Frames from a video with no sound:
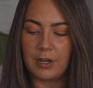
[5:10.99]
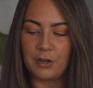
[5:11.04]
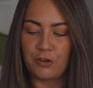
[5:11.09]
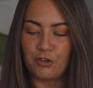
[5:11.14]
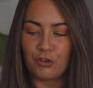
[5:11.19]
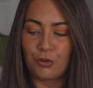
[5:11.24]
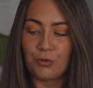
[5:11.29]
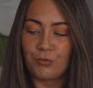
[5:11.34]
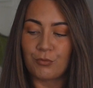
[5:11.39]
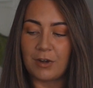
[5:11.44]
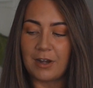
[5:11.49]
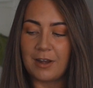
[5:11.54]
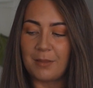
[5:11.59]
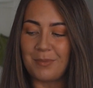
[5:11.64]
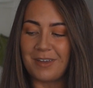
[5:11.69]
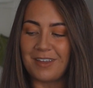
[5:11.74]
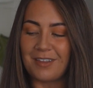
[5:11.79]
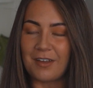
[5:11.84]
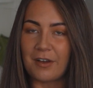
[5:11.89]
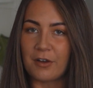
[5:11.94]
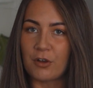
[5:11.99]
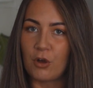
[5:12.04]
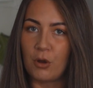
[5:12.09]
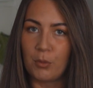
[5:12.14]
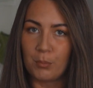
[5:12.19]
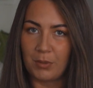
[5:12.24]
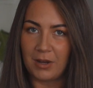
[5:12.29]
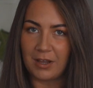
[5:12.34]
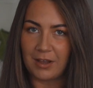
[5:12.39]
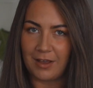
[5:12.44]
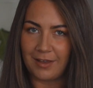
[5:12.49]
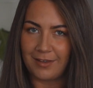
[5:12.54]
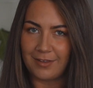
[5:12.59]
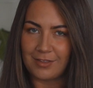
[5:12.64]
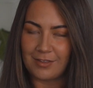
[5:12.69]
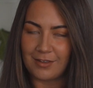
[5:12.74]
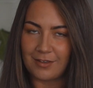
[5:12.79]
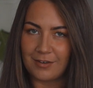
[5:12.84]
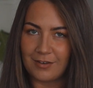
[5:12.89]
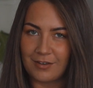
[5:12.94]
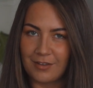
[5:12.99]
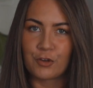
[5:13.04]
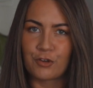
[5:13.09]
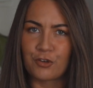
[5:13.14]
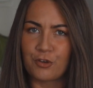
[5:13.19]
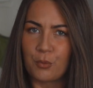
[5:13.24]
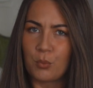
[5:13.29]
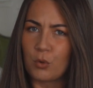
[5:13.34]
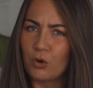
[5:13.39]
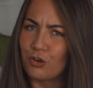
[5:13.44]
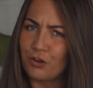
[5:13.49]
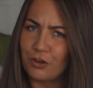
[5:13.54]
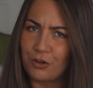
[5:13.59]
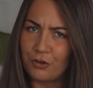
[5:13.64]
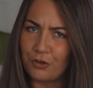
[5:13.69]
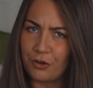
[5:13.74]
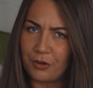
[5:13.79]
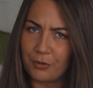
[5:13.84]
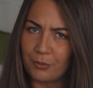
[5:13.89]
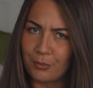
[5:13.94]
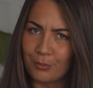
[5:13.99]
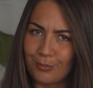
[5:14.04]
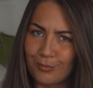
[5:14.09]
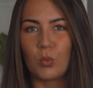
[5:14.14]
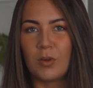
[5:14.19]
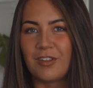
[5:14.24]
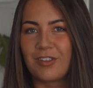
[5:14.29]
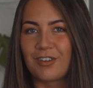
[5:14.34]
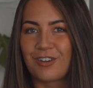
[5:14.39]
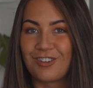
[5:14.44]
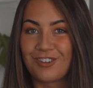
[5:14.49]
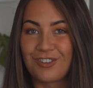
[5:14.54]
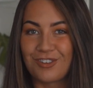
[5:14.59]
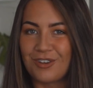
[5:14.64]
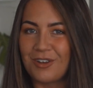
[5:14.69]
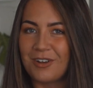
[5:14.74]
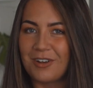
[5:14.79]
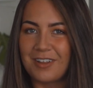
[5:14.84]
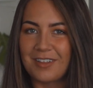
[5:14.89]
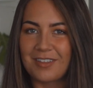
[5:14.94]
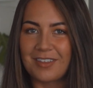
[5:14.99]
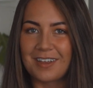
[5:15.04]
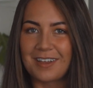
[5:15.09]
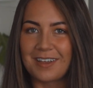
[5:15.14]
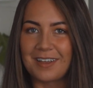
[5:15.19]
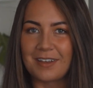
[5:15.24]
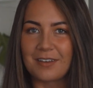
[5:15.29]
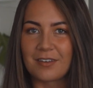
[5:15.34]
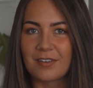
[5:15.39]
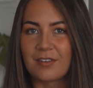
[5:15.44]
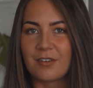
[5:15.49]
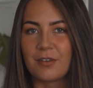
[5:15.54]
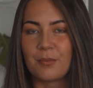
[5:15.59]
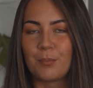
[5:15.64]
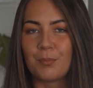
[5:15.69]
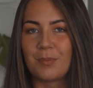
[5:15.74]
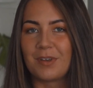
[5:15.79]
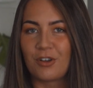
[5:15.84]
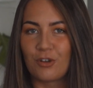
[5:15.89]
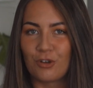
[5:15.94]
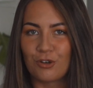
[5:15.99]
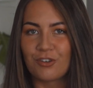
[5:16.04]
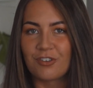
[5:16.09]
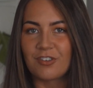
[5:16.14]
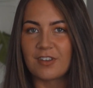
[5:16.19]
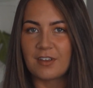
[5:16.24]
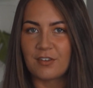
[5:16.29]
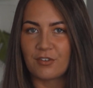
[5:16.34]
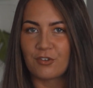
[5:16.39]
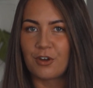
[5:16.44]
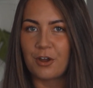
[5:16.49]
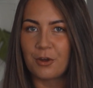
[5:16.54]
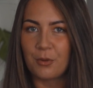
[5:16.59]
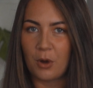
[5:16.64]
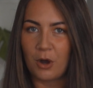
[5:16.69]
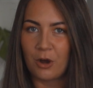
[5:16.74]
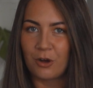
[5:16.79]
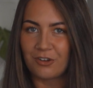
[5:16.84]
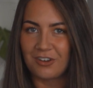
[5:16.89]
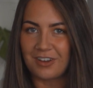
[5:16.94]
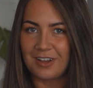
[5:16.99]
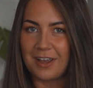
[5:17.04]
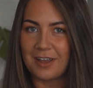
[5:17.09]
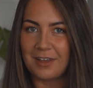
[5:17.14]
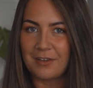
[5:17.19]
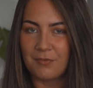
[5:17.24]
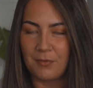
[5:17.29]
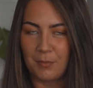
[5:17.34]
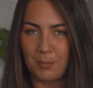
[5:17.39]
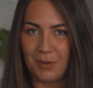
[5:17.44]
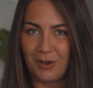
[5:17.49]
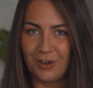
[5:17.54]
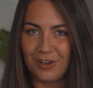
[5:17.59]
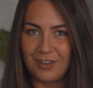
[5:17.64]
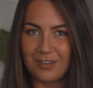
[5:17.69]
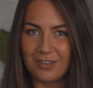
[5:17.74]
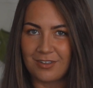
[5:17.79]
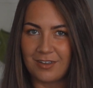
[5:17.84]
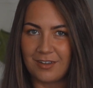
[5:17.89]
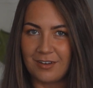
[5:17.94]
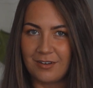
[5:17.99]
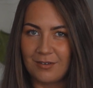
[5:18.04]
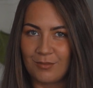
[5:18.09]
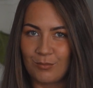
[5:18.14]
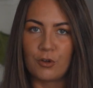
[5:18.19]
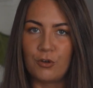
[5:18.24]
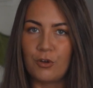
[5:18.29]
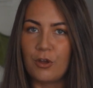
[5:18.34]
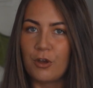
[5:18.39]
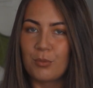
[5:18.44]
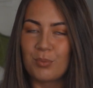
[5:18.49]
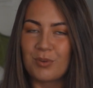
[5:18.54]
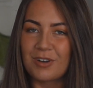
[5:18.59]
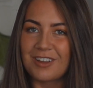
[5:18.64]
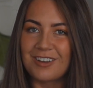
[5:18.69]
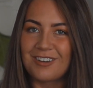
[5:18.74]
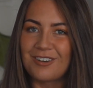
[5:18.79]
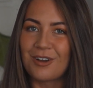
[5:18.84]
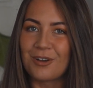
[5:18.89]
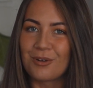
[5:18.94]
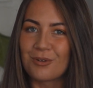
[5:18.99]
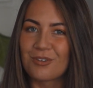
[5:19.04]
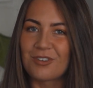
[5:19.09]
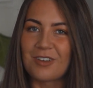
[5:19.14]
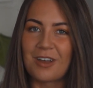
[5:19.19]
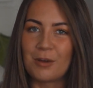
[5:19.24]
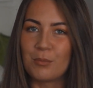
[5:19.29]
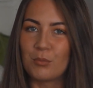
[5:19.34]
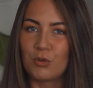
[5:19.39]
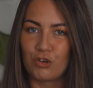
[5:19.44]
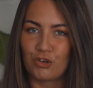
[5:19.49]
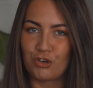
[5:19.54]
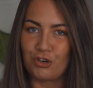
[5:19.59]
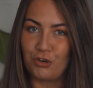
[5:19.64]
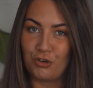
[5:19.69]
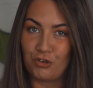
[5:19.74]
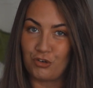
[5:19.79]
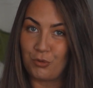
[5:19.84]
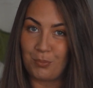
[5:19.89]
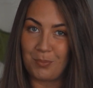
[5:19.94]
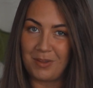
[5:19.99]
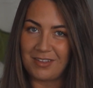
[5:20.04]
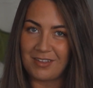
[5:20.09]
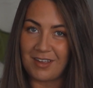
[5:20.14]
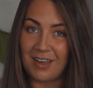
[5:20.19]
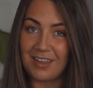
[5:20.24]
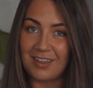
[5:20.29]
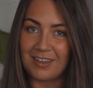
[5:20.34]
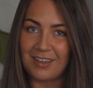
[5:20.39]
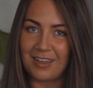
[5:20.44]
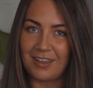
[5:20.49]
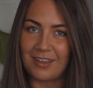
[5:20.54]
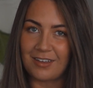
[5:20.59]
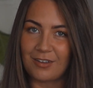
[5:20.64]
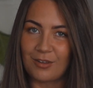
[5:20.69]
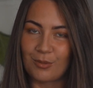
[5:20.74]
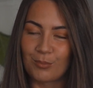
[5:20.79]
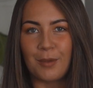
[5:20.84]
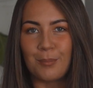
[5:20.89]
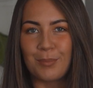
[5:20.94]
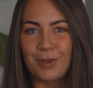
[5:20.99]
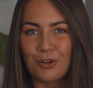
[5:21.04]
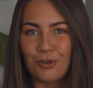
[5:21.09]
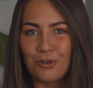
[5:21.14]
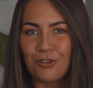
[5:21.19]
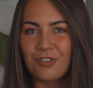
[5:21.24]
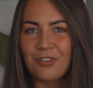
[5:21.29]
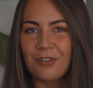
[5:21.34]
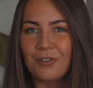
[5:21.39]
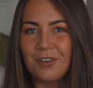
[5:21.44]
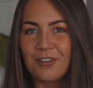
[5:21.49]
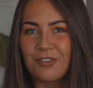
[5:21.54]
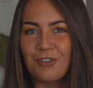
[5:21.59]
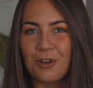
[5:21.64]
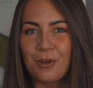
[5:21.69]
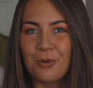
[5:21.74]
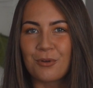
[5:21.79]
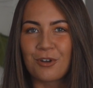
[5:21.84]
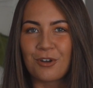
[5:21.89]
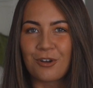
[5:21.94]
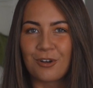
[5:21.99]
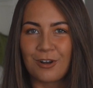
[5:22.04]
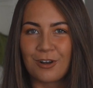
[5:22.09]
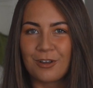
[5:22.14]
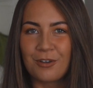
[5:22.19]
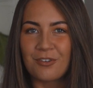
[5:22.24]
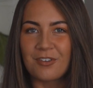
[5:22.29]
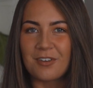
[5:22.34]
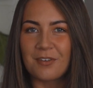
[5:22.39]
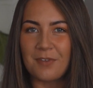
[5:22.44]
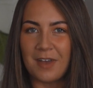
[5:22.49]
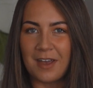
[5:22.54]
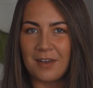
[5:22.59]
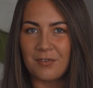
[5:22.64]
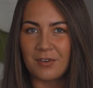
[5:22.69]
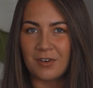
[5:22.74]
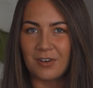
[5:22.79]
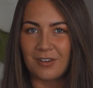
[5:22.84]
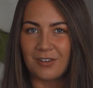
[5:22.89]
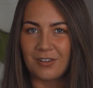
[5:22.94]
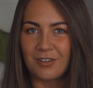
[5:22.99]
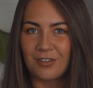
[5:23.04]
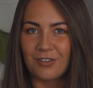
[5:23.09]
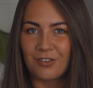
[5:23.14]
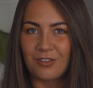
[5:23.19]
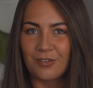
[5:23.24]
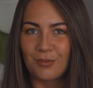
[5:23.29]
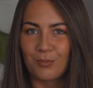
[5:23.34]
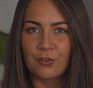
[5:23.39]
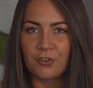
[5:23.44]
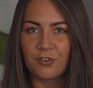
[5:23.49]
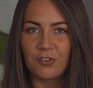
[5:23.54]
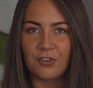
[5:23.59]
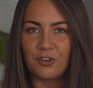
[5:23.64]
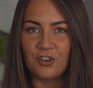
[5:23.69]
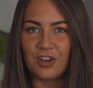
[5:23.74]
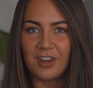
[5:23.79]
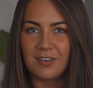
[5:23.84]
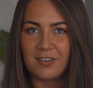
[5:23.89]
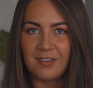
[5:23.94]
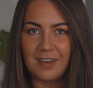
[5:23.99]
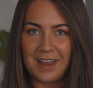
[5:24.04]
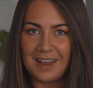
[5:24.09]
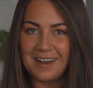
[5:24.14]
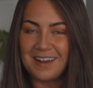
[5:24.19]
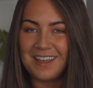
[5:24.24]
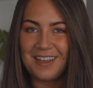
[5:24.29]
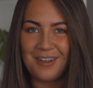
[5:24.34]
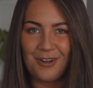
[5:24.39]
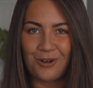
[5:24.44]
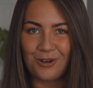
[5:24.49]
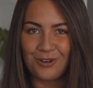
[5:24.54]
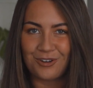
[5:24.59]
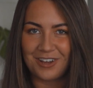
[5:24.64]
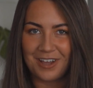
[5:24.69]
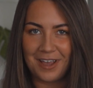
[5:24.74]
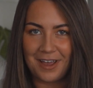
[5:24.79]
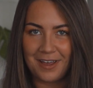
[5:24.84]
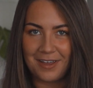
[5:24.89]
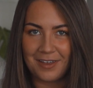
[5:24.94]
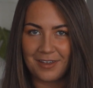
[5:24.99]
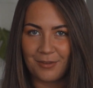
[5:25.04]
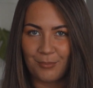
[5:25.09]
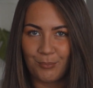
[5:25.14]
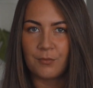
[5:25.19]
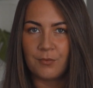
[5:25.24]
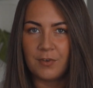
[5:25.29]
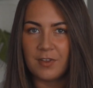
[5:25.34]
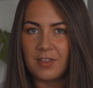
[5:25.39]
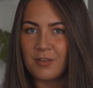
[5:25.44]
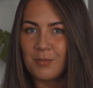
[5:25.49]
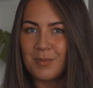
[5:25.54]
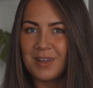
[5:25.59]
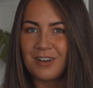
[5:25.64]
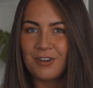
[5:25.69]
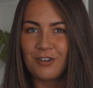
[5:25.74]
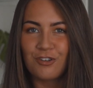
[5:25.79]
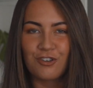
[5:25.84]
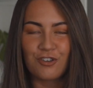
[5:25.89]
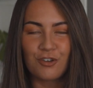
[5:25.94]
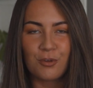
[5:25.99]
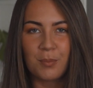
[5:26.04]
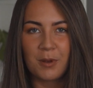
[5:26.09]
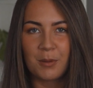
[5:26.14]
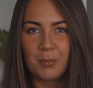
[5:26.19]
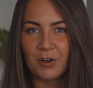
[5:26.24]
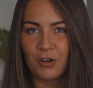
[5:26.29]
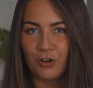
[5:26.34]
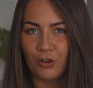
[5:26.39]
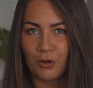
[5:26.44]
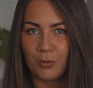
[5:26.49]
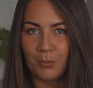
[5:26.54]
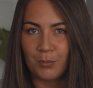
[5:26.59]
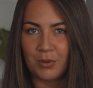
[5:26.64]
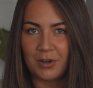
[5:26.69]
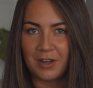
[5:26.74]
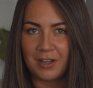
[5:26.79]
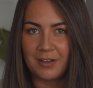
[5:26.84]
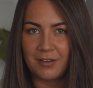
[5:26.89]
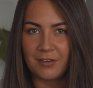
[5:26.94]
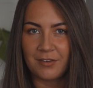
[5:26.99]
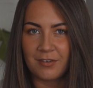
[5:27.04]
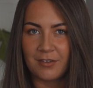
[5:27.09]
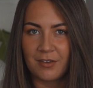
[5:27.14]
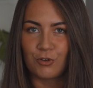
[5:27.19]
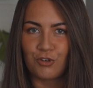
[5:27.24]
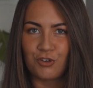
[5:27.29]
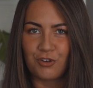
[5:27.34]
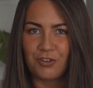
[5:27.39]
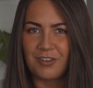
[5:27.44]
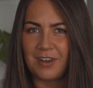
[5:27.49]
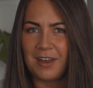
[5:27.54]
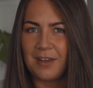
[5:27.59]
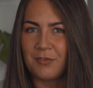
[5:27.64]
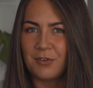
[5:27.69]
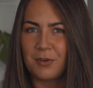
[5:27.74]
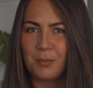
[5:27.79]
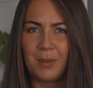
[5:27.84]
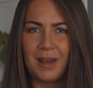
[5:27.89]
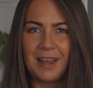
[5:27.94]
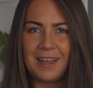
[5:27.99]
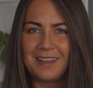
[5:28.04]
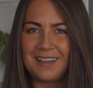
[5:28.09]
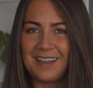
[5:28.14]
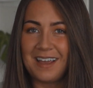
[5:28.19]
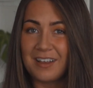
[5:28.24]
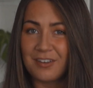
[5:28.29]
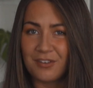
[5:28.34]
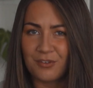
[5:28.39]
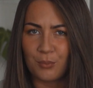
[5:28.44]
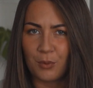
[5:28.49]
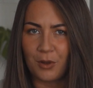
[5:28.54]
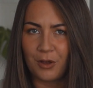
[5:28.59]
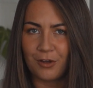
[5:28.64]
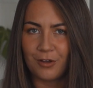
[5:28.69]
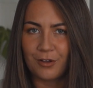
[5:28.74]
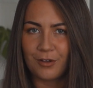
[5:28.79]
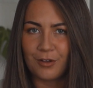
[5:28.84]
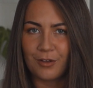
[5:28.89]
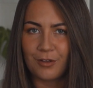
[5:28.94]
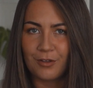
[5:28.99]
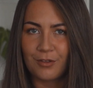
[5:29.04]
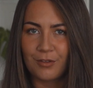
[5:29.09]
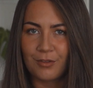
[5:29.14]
And it shouldn't really be that complicated. So what do you do? Well, the concerning thing is that because there's no RDA for biotin, nobody knows how much you should be taking. And because there is no conclusive evidence to suggest any RDA, vitamin and supplement companies just have to play guesswork.